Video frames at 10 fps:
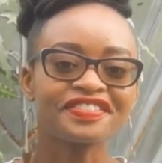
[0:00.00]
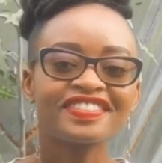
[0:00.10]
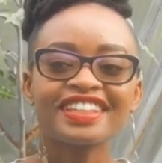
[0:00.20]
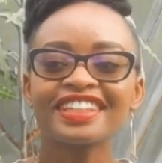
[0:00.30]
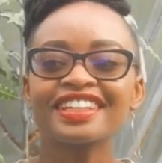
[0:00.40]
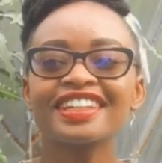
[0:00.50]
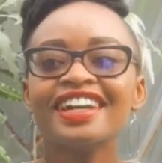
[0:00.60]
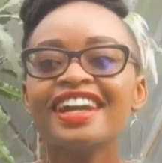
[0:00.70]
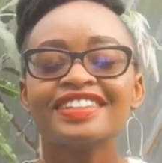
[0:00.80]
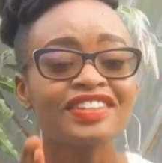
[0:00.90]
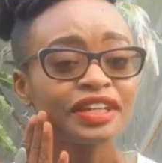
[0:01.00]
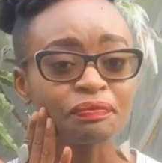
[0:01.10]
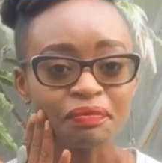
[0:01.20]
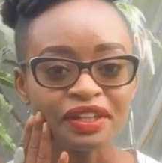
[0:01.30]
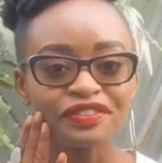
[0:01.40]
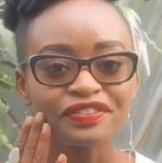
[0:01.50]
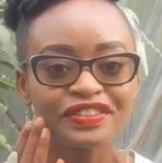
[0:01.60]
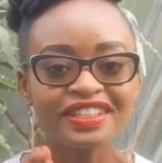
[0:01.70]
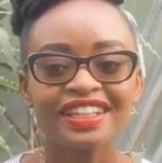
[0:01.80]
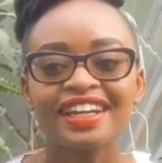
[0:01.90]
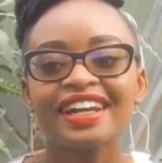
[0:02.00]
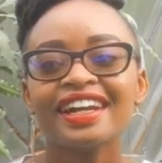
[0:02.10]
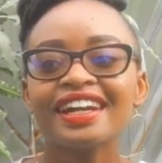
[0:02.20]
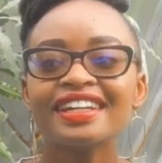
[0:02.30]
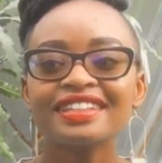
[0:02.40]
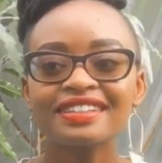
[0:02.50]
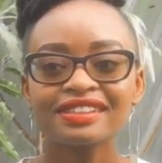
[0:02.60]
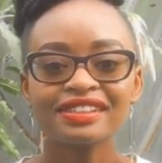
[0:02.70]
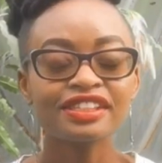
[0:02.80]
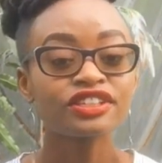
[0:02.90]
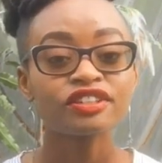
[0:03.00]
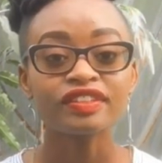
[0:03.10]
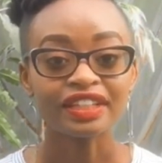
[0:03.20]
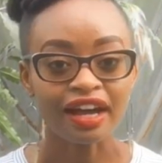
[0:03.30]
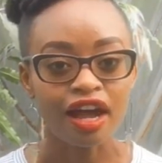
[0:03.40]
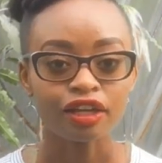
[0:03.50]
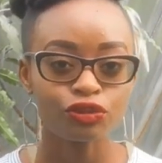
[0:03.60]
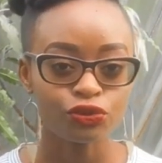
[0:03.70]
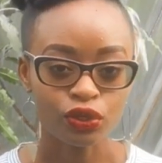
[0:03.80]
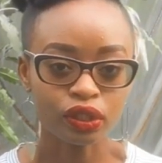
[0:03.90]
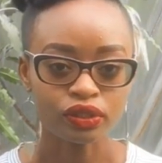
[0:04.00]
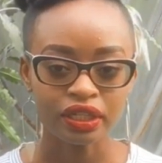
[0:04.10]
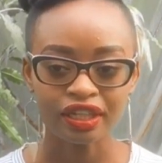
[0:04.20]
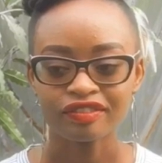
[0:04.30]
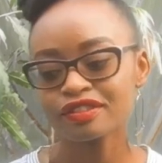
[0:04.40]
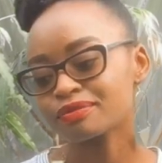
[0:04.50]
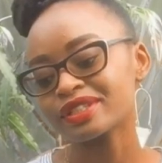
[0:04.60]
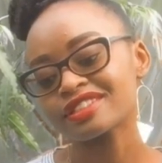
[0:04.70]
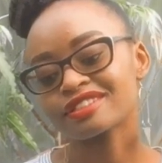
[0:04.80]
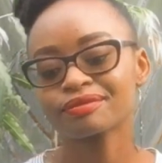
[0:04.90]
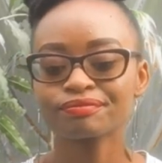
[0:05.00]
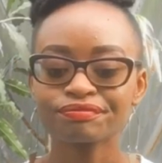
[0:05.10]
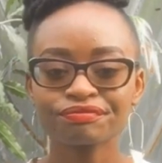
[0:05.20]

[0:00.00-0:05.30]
like it's really painful and uh, it's even hard to swallow saliva, but mm,